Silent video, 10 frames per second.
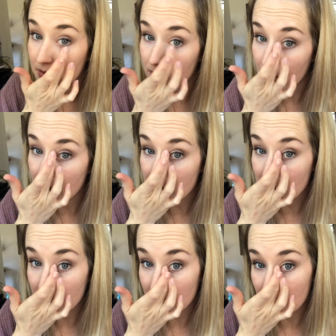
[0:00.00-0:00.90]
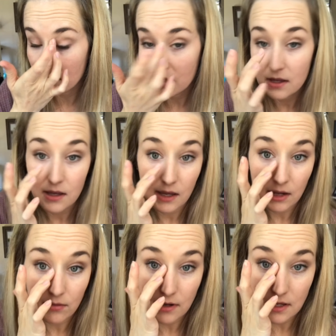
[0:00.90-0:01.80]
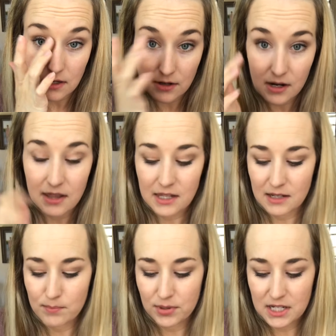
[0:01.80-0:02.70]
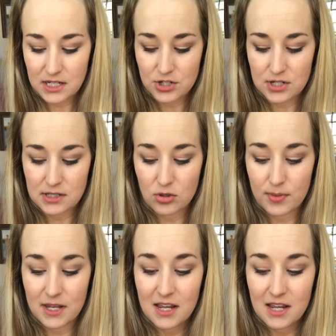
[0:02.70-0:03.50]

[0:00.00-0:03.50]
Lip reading: right here, and then blend it just a little bit.